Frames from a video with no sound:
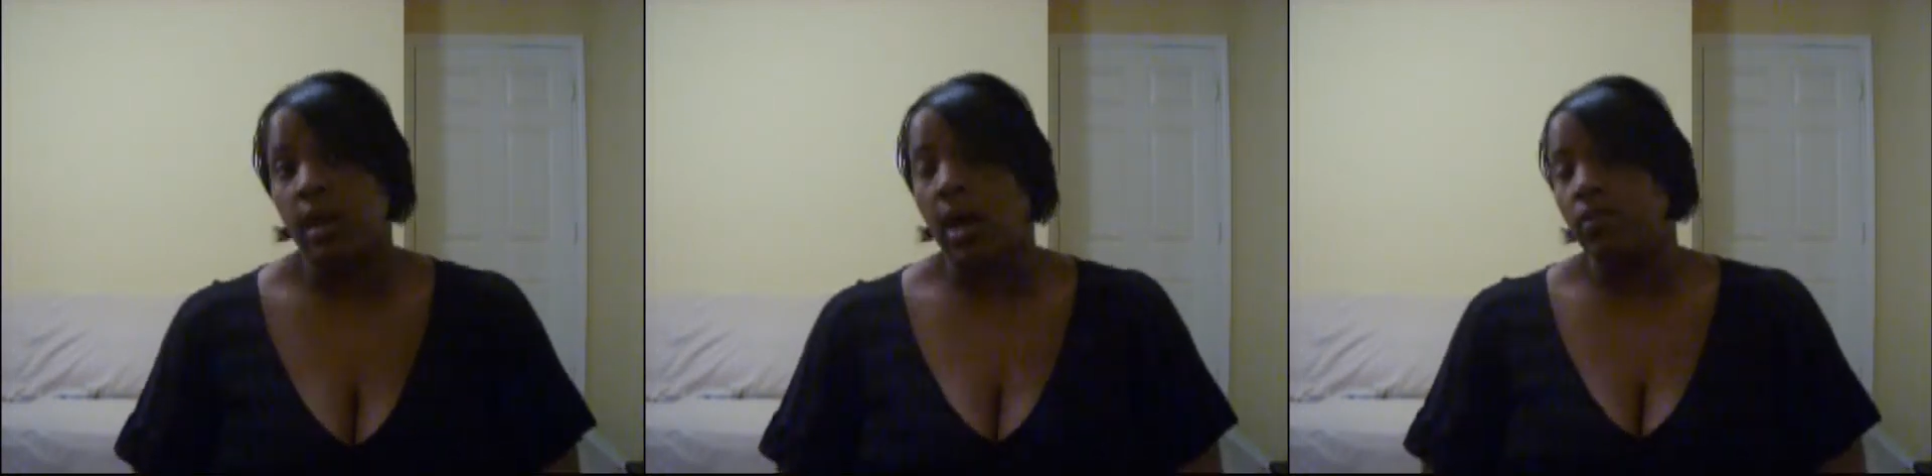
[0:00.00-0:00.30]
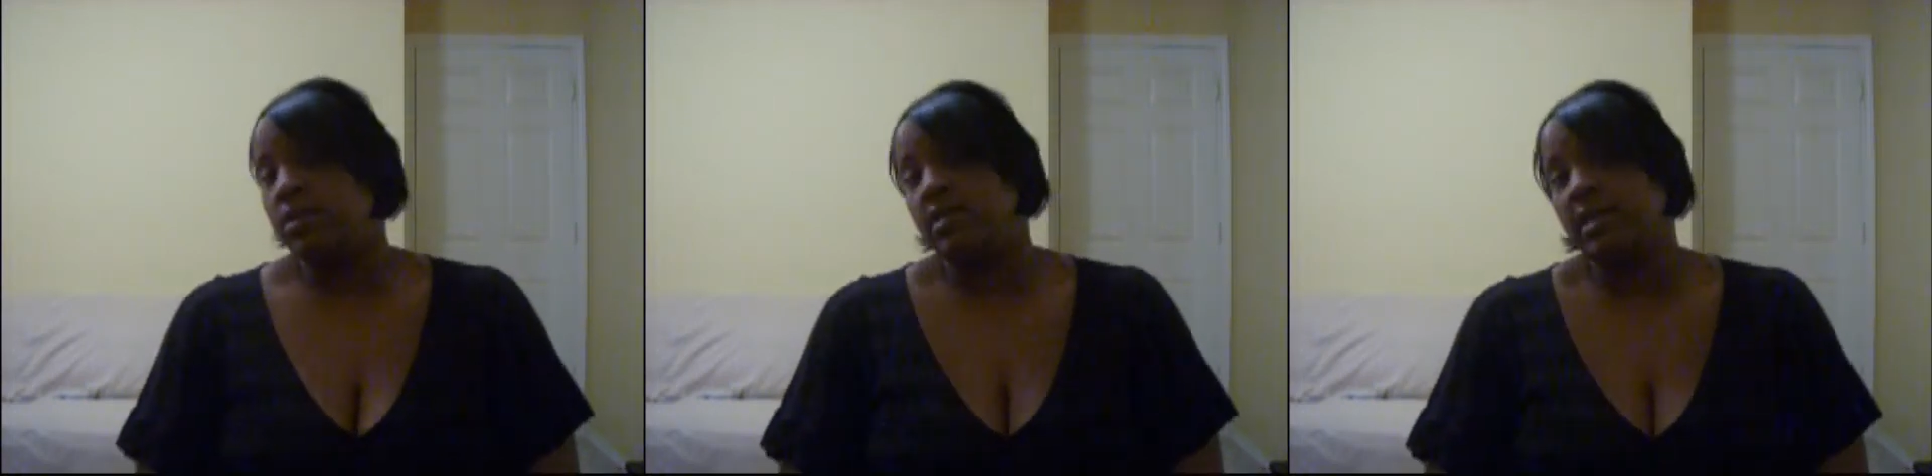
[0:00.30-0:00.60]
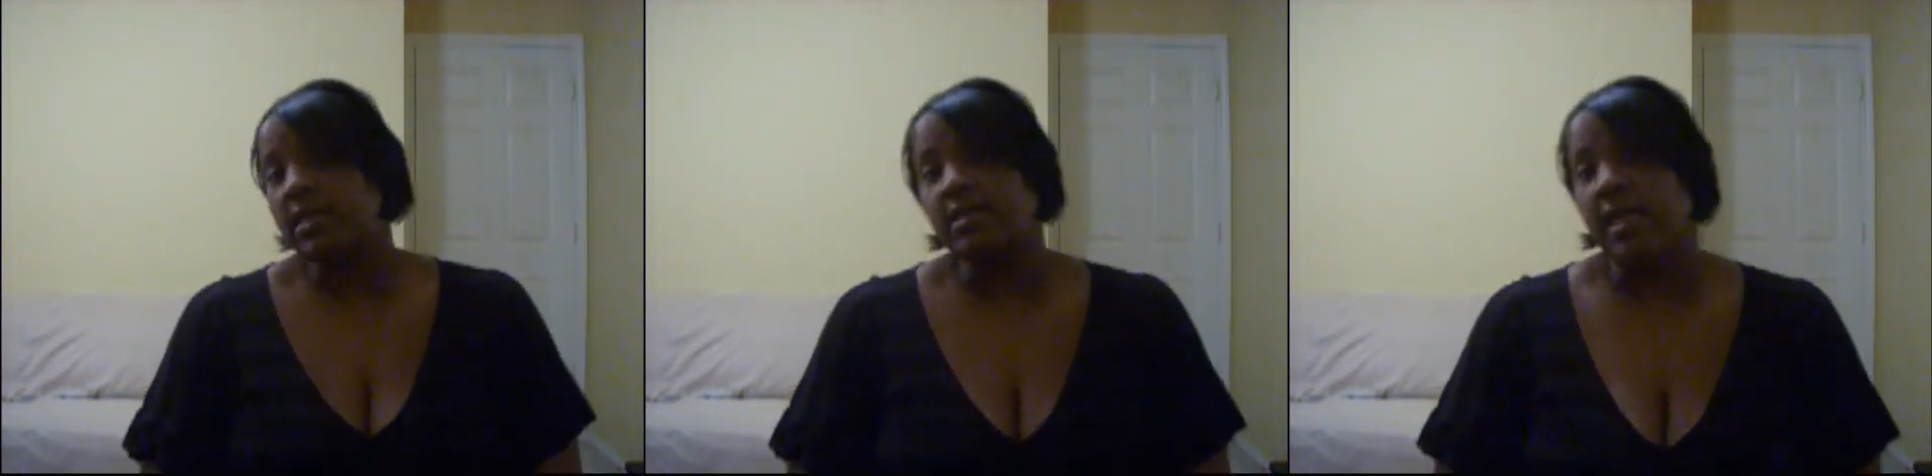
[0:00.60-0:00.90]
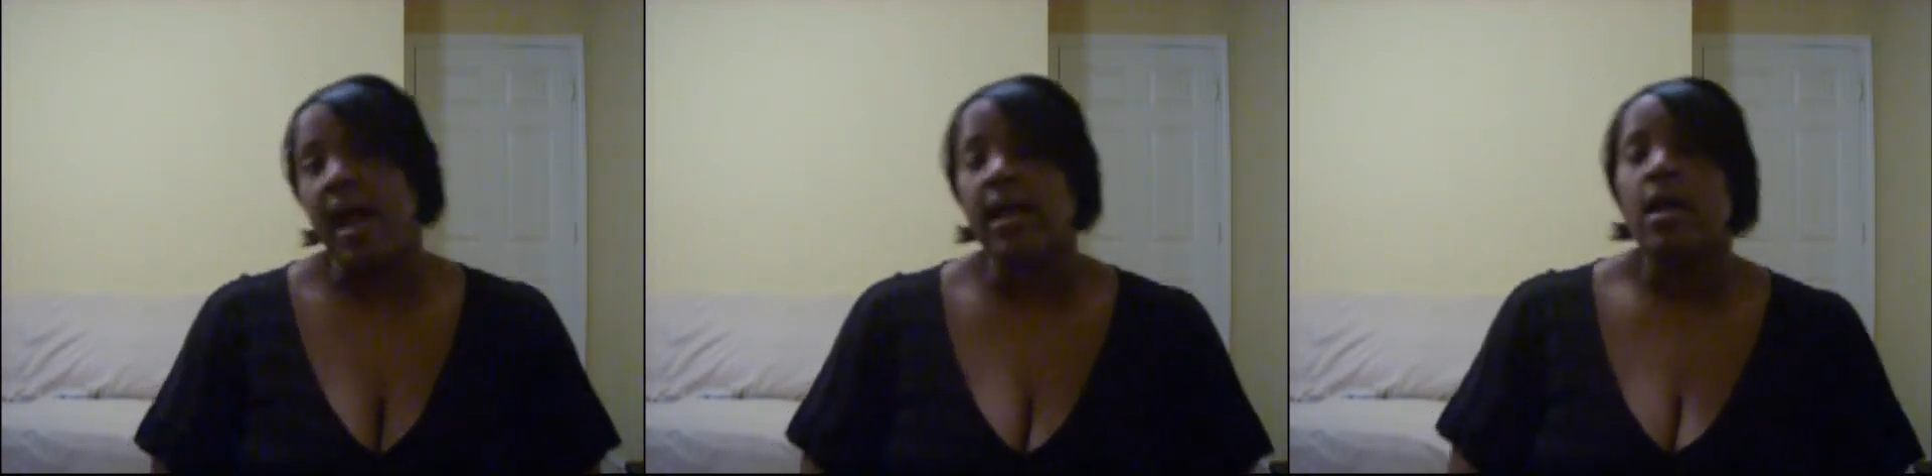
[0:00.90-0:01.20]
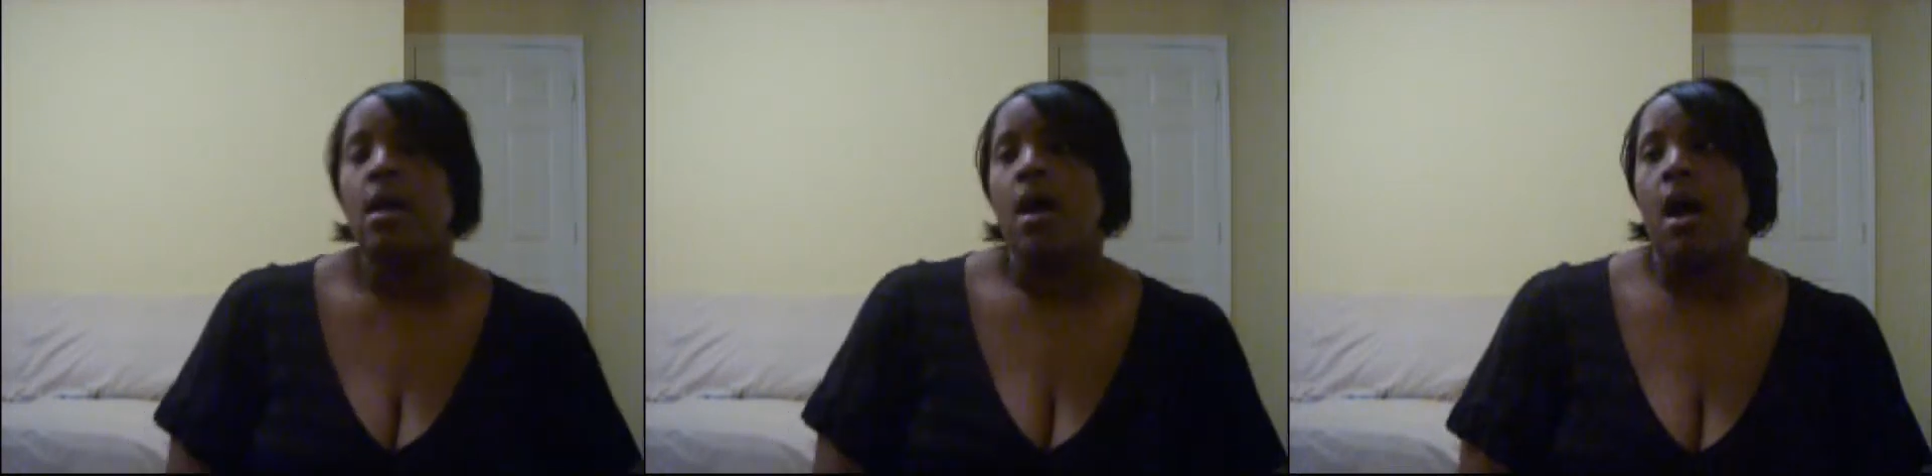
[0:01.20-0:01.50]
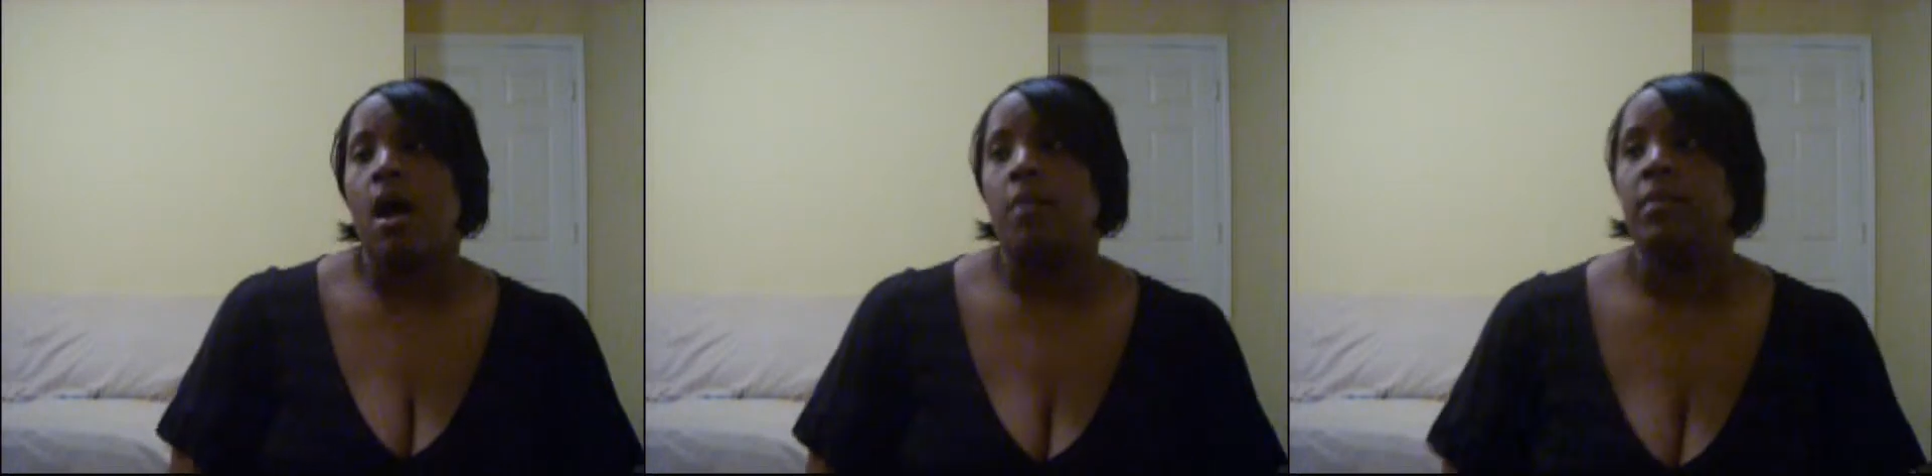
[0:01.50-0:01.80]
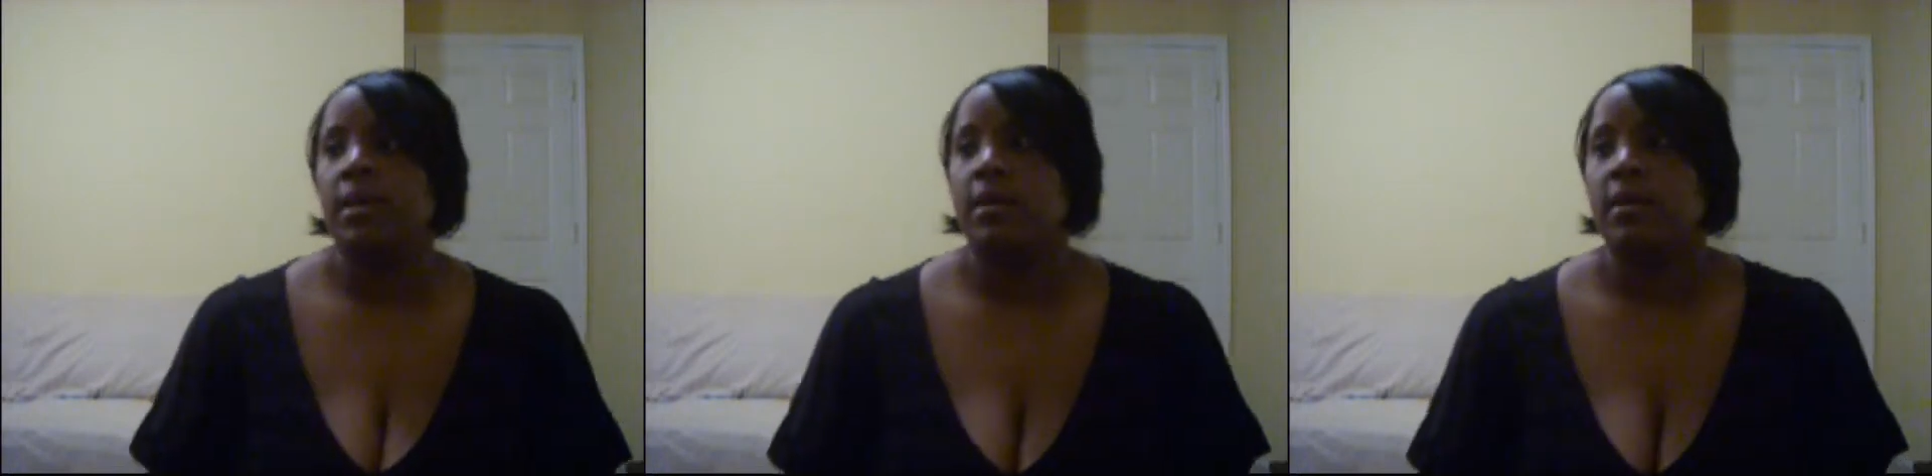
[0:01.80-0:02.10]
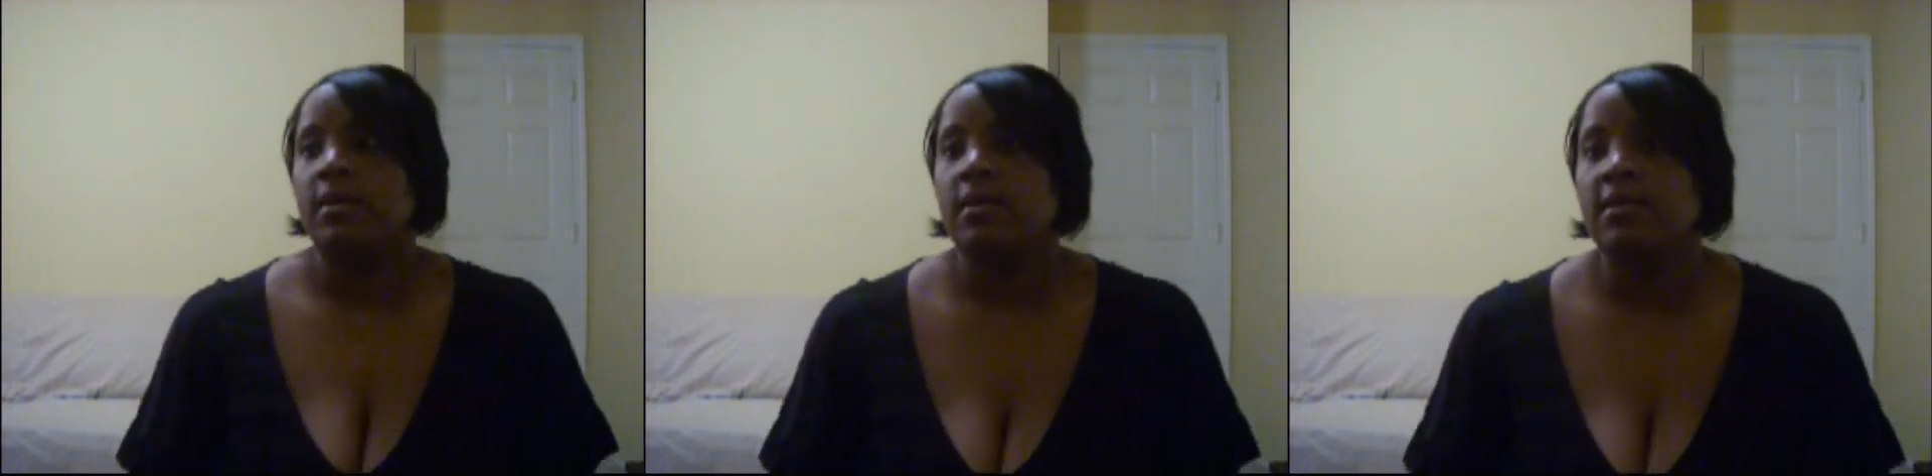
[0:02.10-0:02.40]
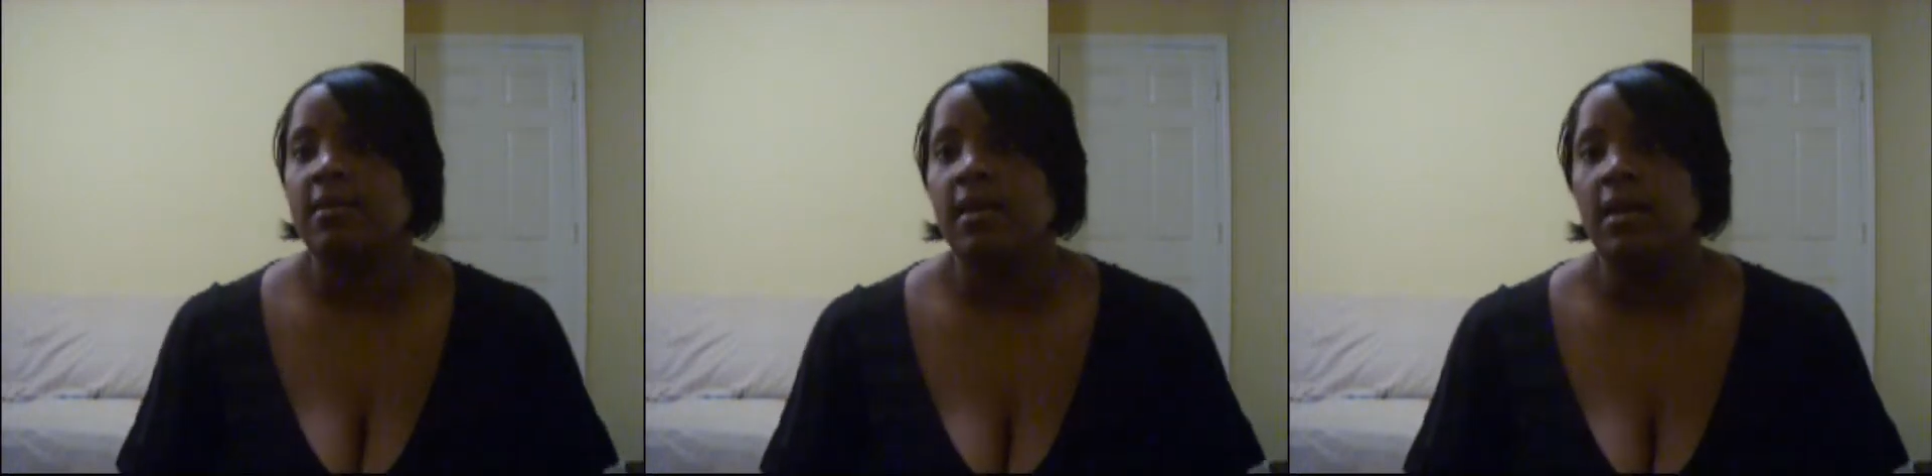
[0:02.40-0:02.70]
I wouldn't stick to that, because